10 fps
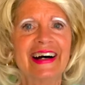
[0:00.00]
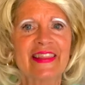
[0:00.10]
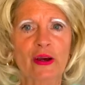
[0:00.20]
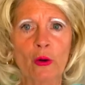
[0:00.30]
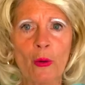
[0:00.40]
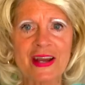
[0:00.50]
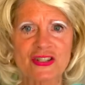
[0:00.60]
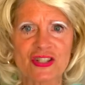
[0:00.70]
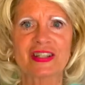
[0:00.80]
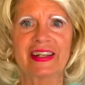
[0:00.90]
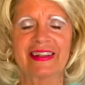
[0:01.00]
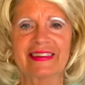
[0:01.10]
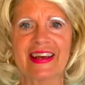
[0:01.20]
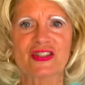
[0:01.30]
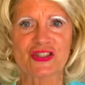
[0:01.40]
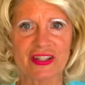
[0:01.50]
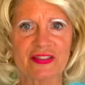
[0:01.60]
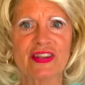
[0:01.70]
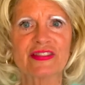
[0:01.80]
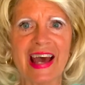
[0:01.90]
the question that
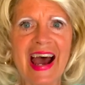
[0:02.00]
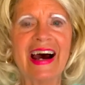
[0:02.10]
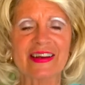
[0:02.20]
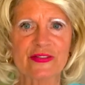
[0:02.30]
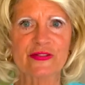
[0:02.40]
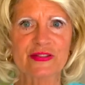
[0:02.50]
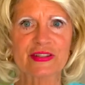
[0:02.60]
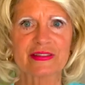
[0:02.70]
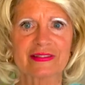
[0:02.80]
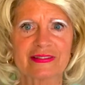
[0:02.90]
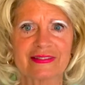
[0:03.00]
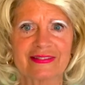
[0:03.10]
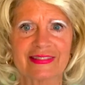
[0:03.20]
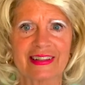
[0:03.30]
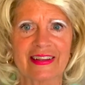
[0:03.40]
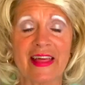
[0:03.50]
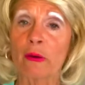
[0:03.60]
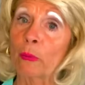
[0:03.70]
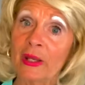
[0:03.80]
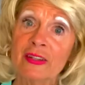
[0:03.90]
Jesus asked,
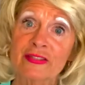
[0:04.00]
that we